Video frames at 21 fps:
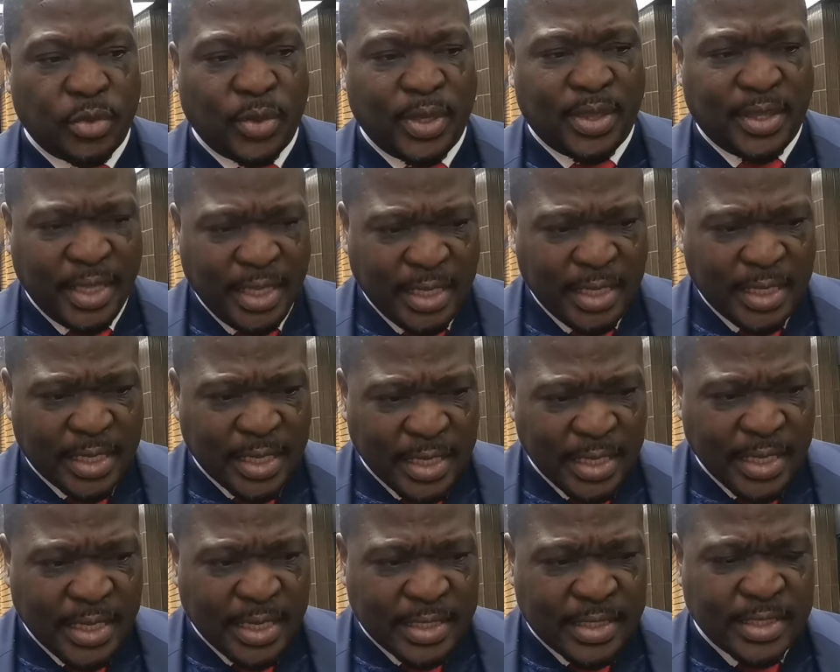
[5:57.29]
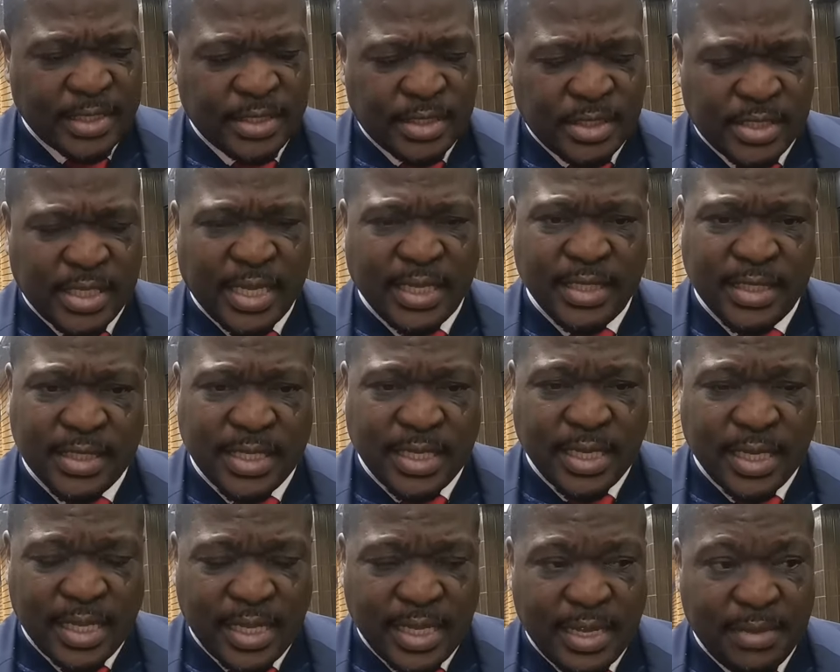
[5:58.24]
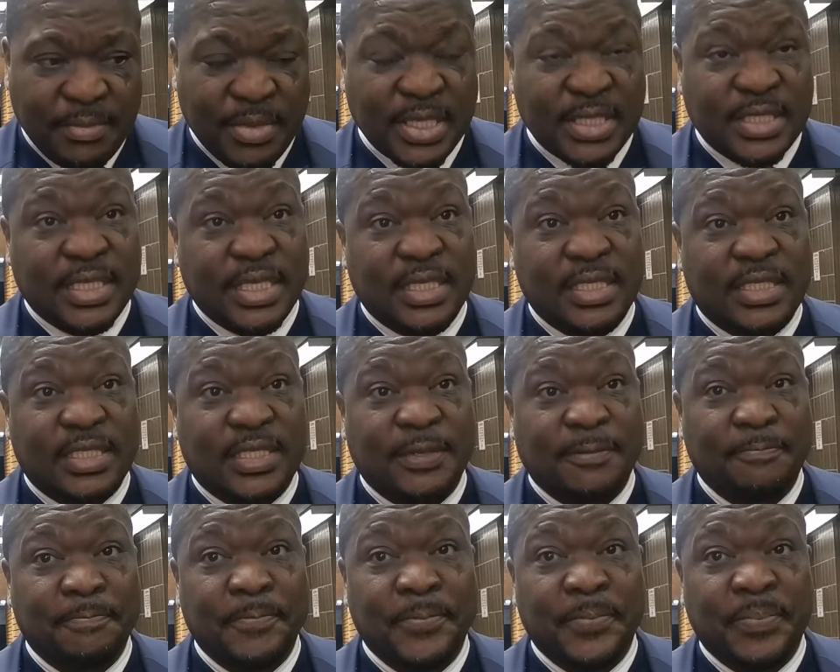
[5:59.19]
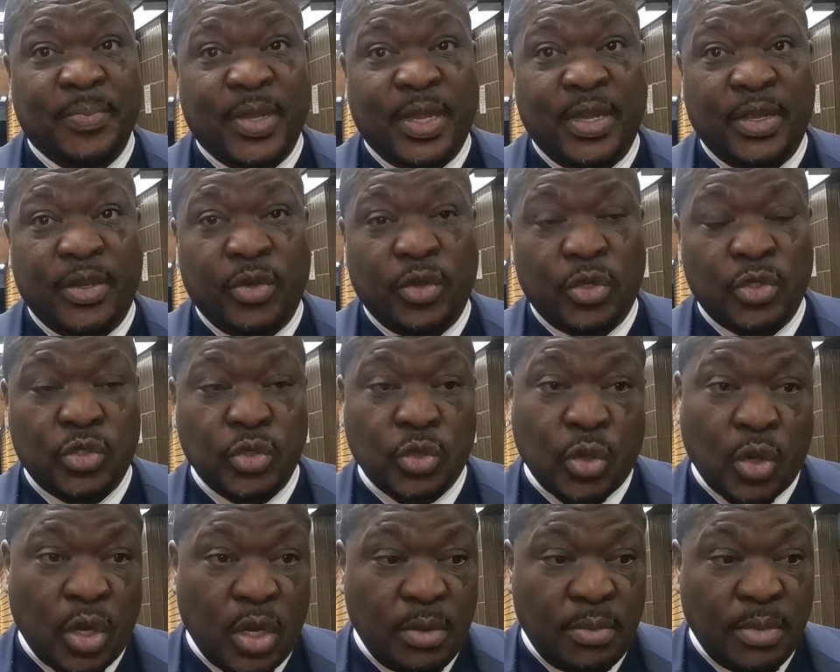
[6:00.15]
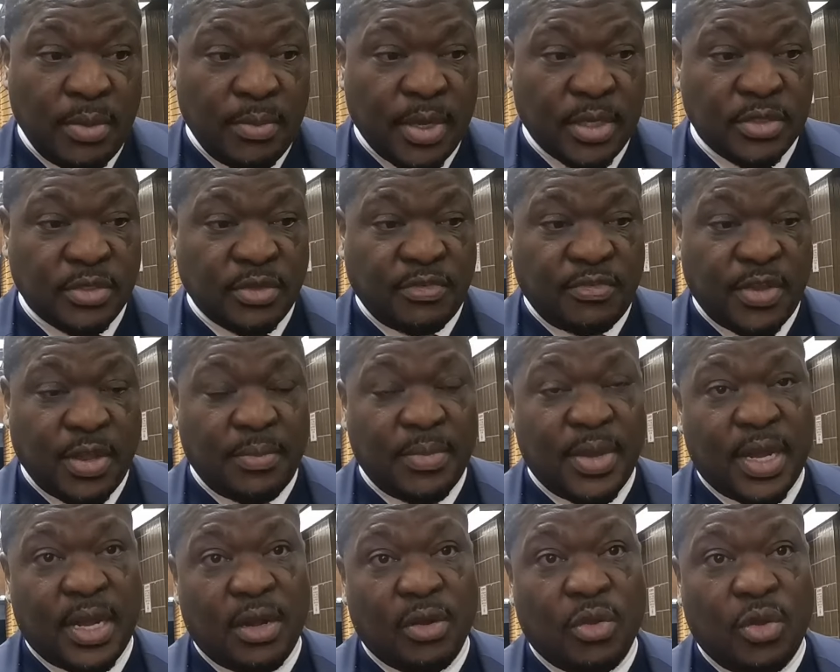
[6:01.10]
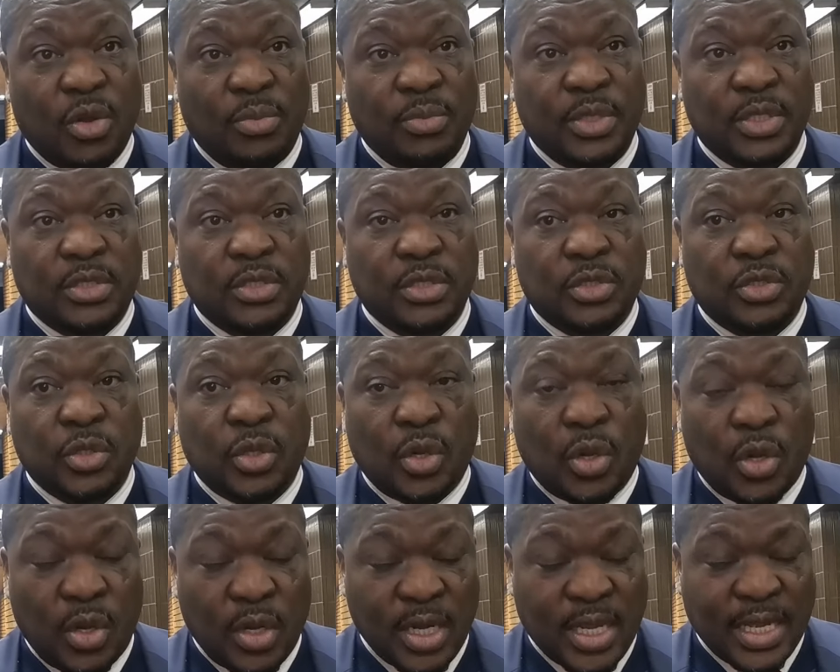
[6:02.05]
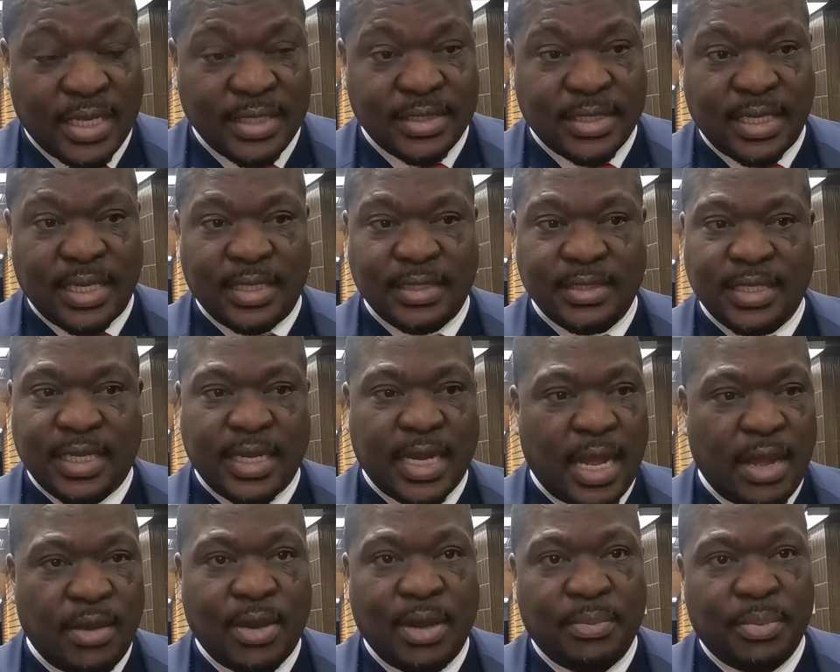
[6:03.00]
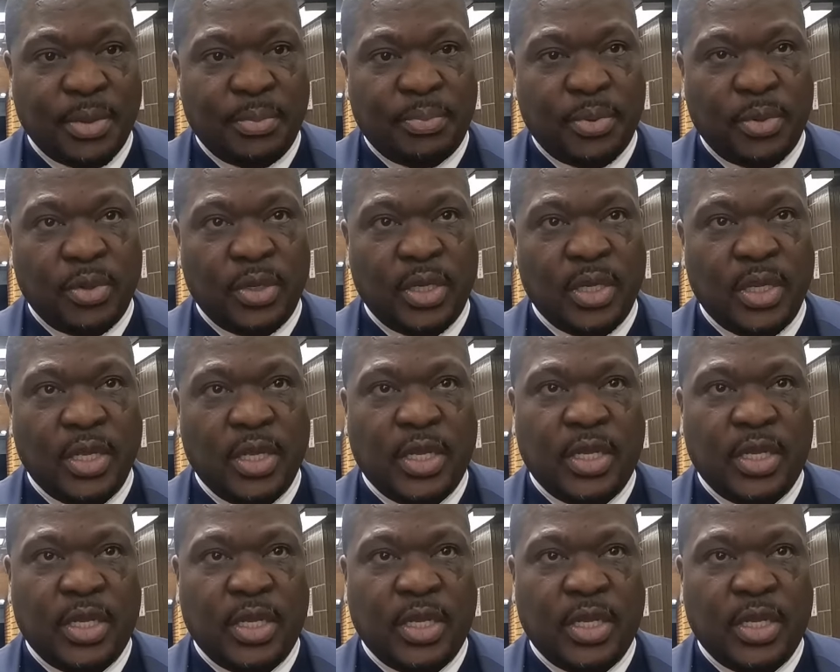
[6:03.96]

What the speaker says: We think this sends a clear message, you know, to all members of the mayoral committee, to all councillors, that our people,